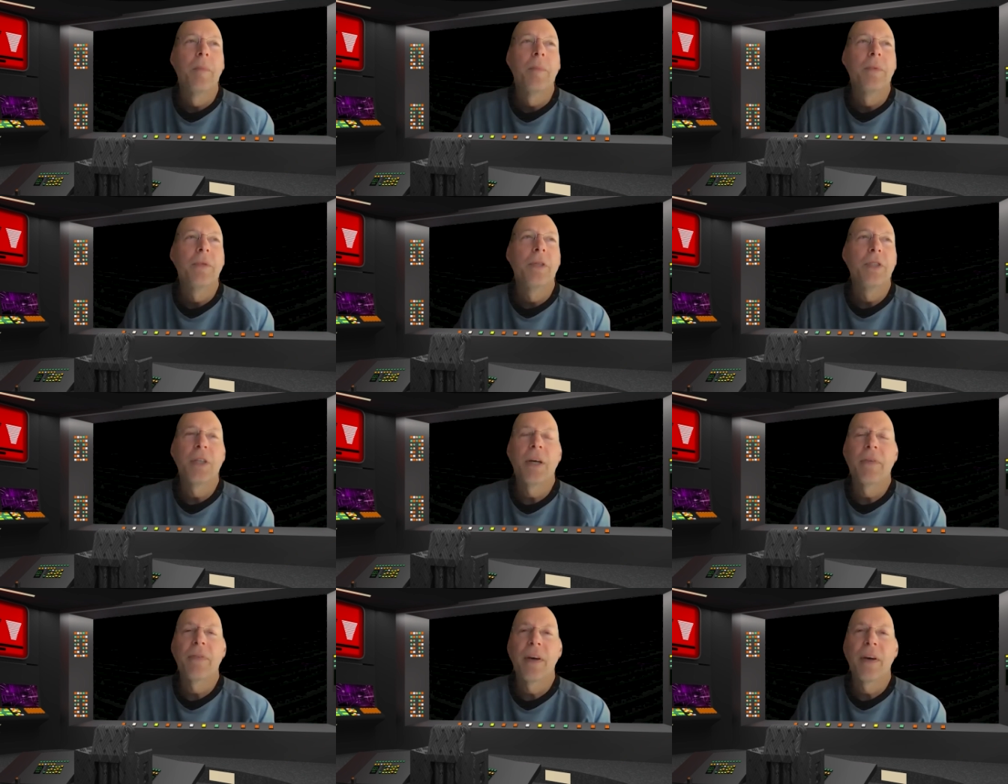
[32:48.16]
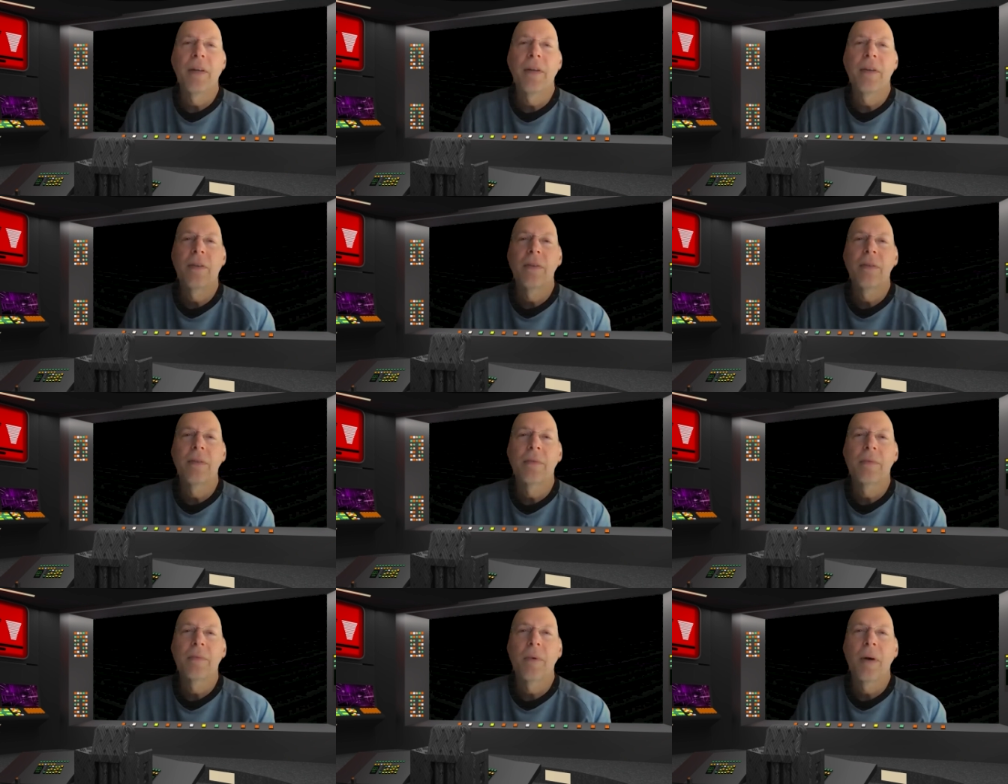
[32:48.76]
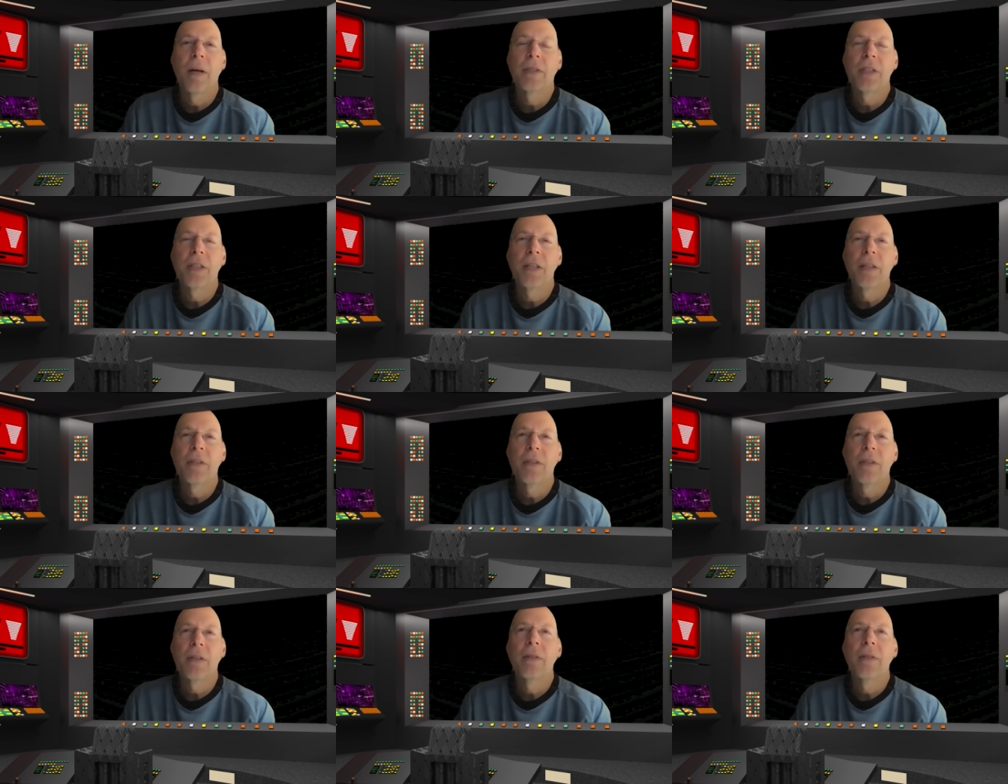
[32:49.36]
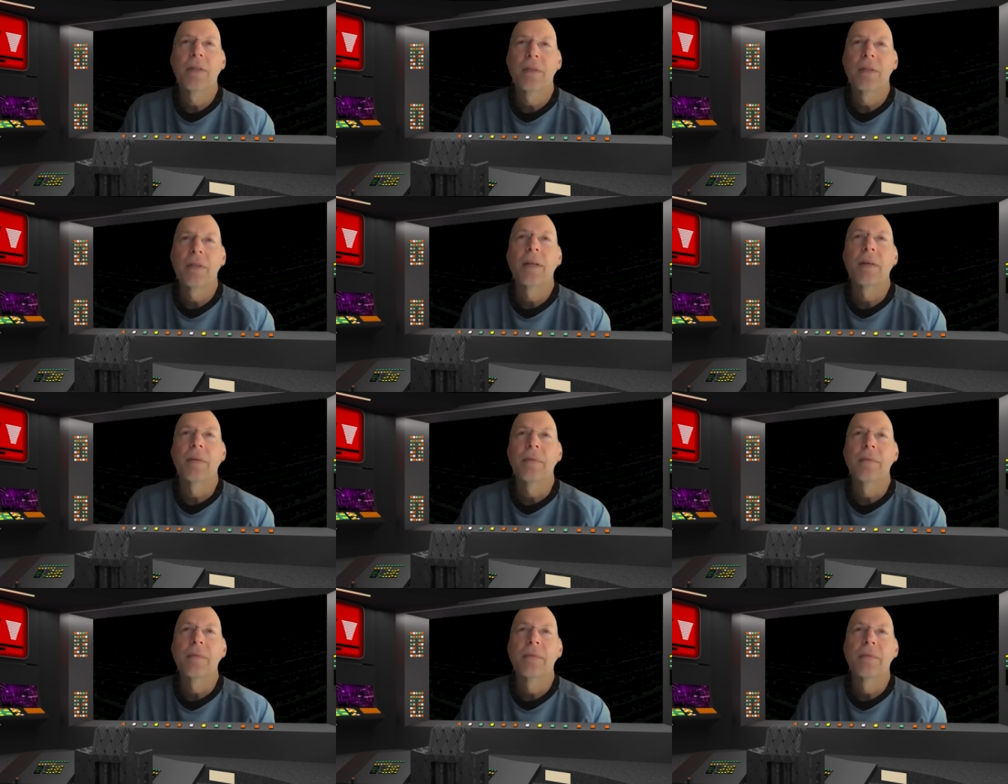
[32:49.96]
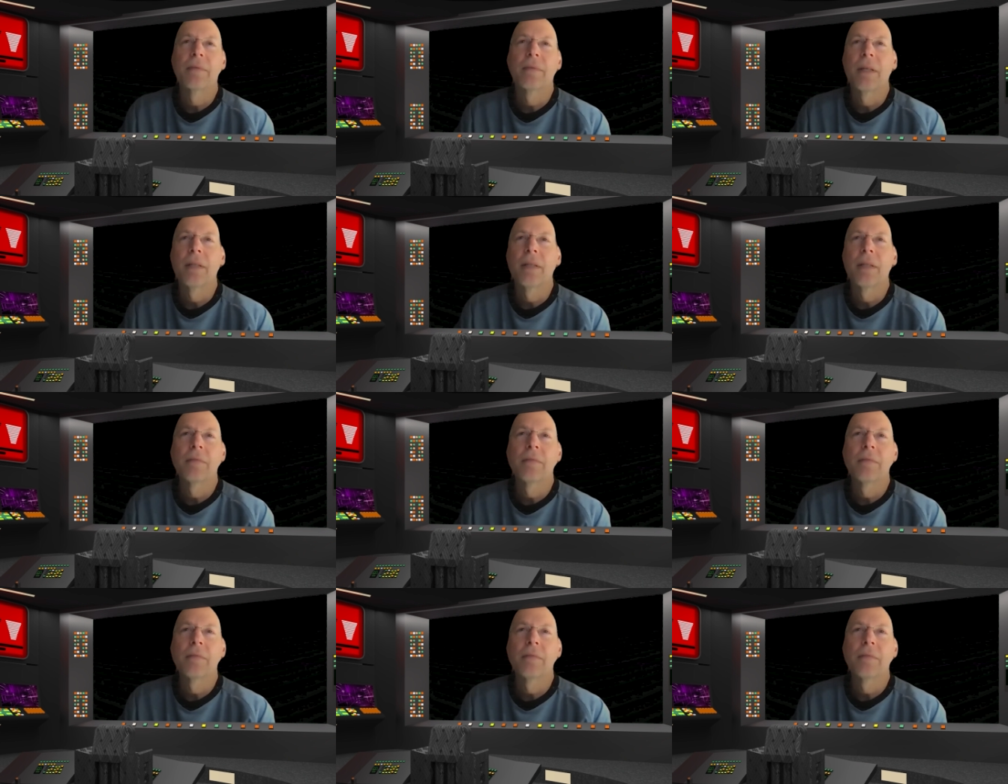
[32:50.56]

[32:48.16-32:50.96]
Did you have fun watching it though? Yeah, right.